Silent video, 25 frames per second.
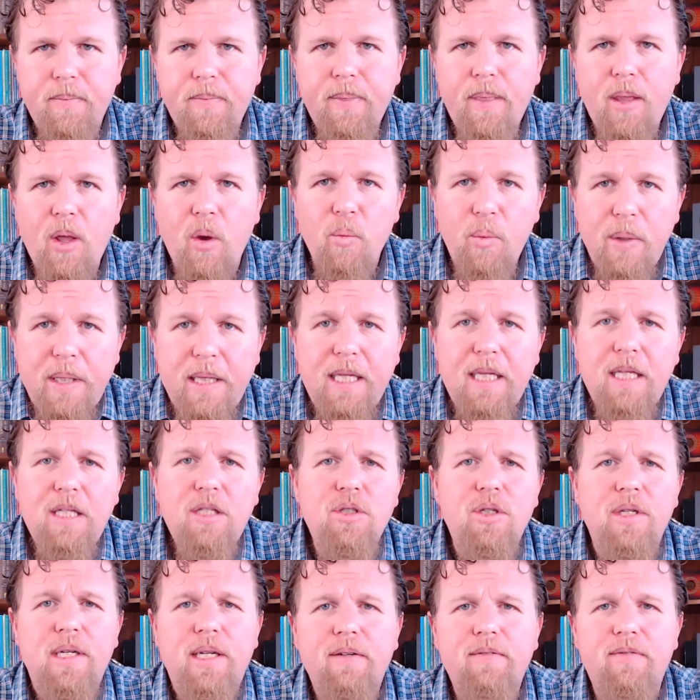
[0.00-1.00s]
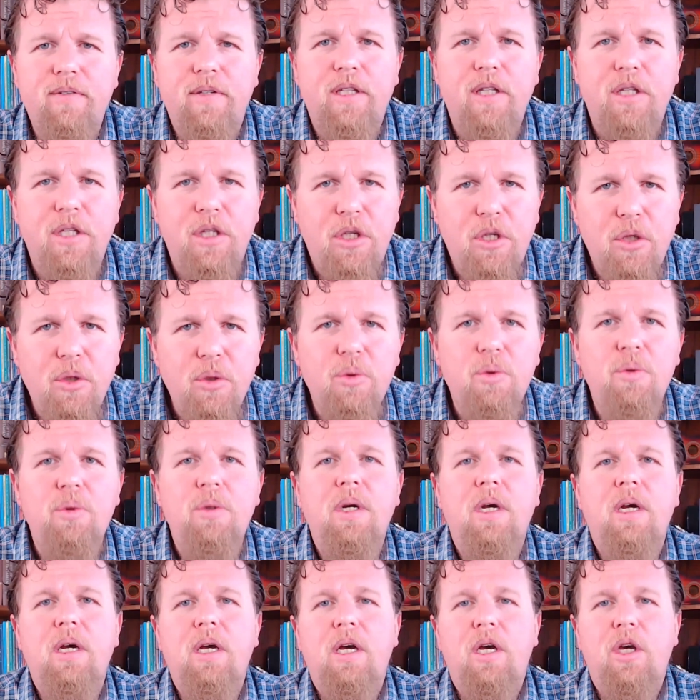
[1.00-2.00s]
We need to live a new
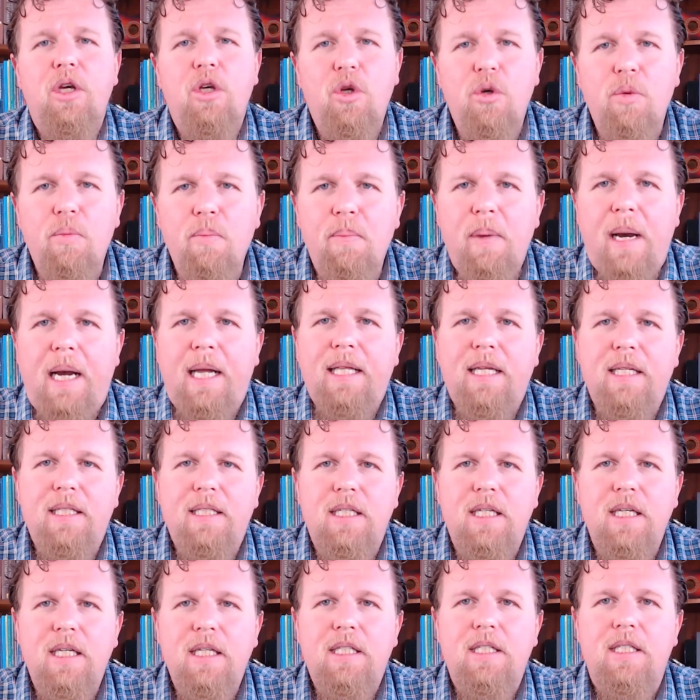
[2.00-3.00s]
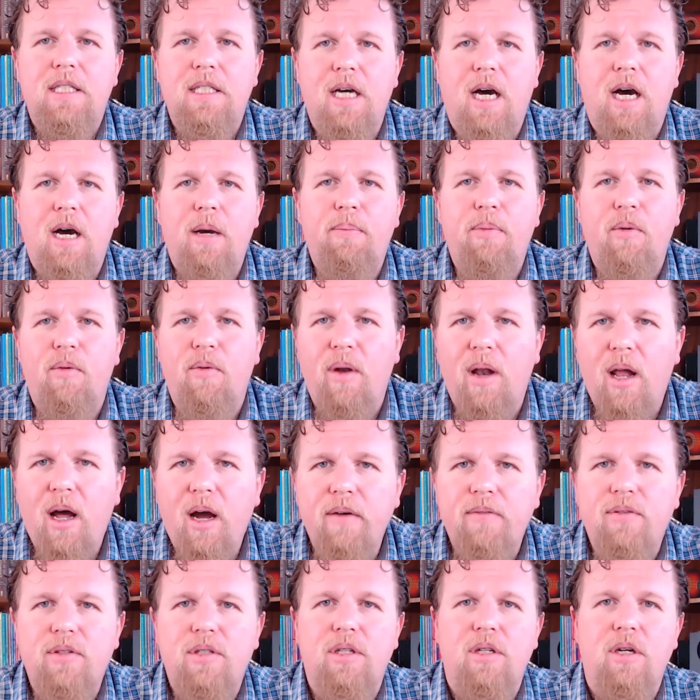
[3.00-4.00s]
humanity type of
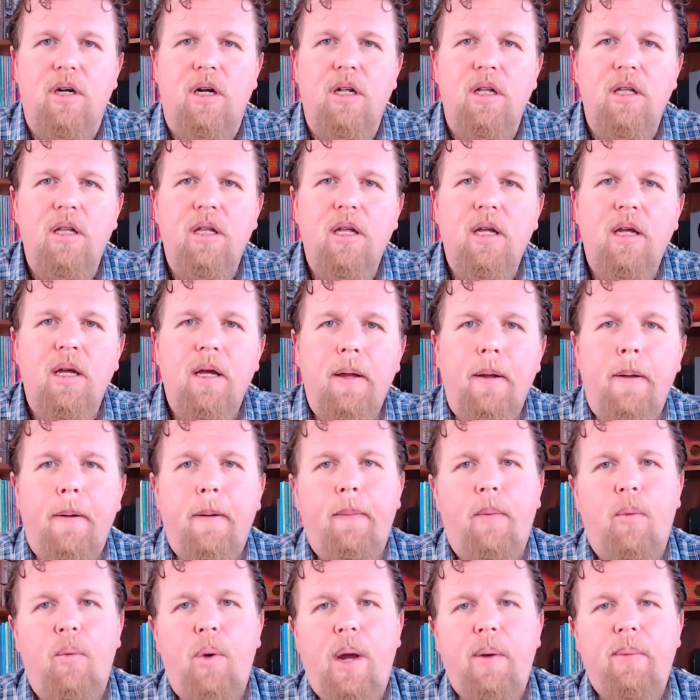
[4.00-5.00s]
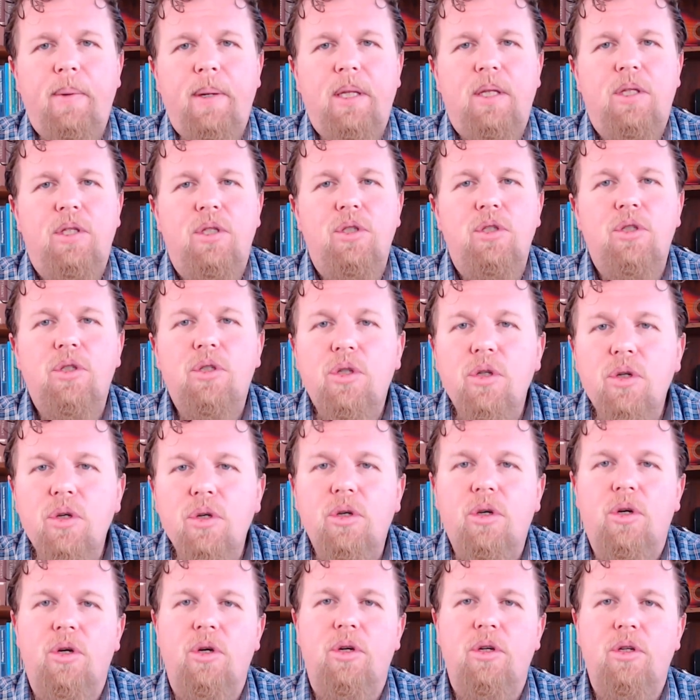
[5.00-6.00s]
lifestyle where we do
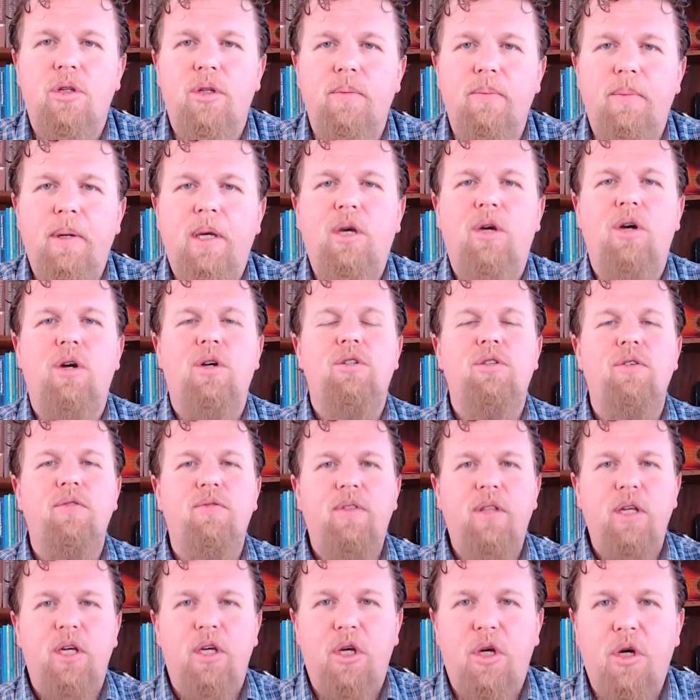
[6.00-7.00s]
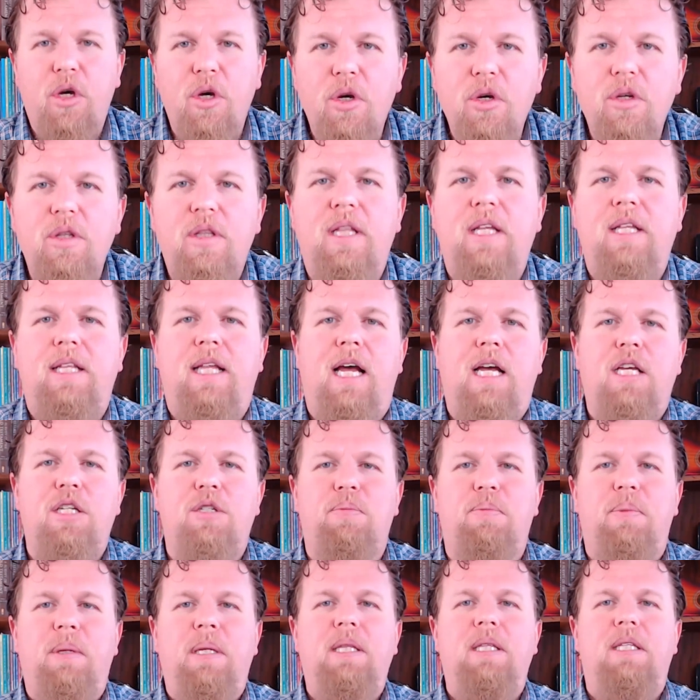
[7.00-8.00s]
good because of the good that has
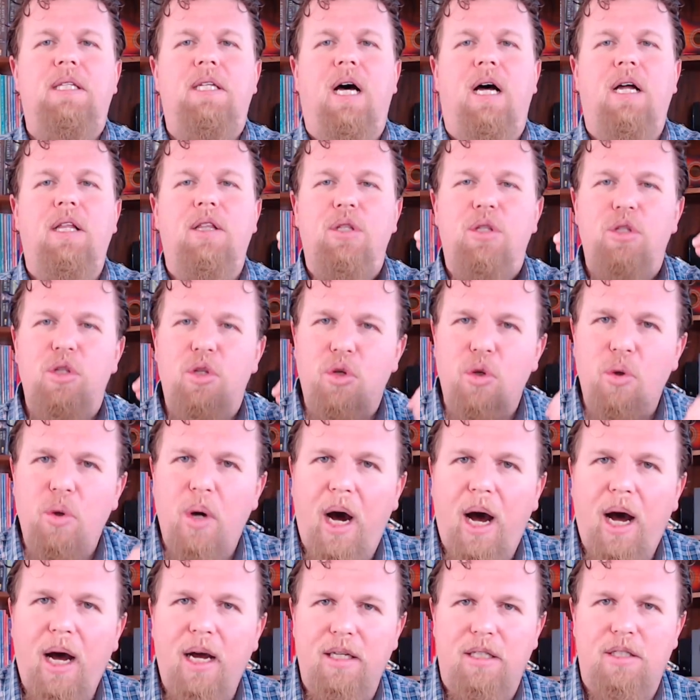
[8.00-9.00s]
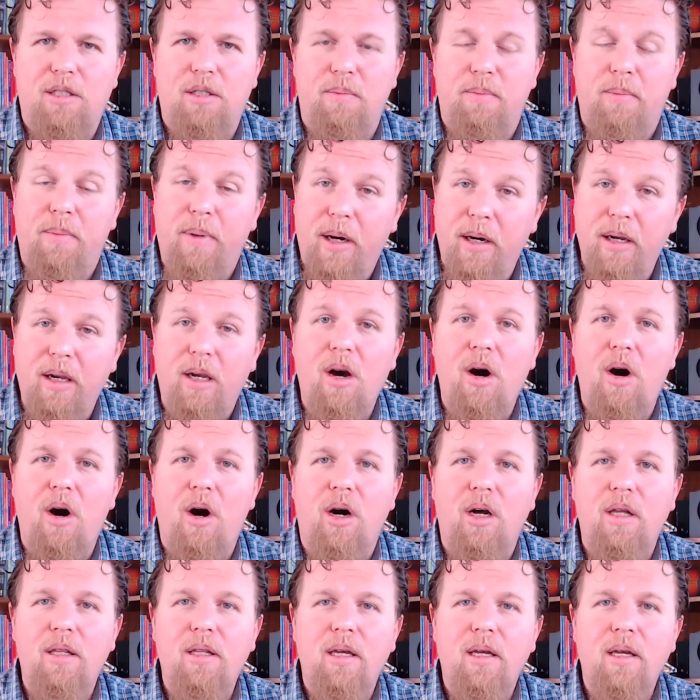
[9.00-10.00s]
been done to us by
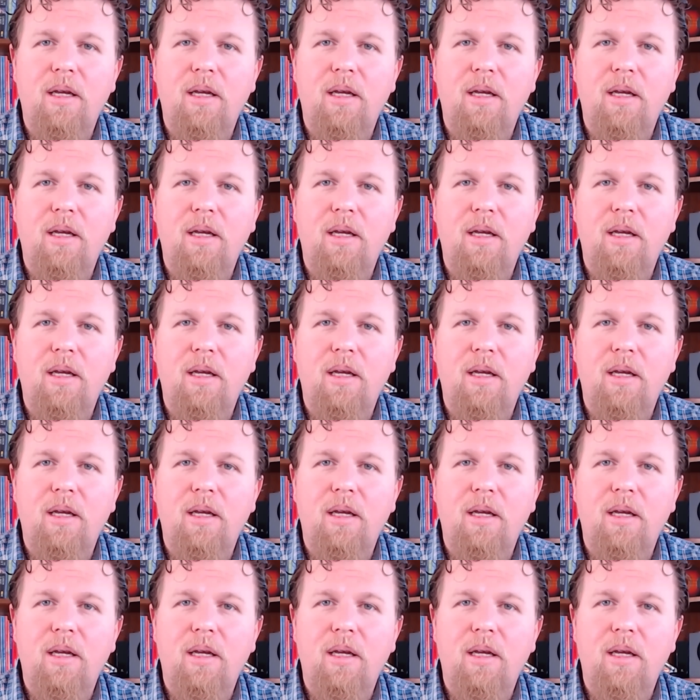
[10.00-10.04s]
God.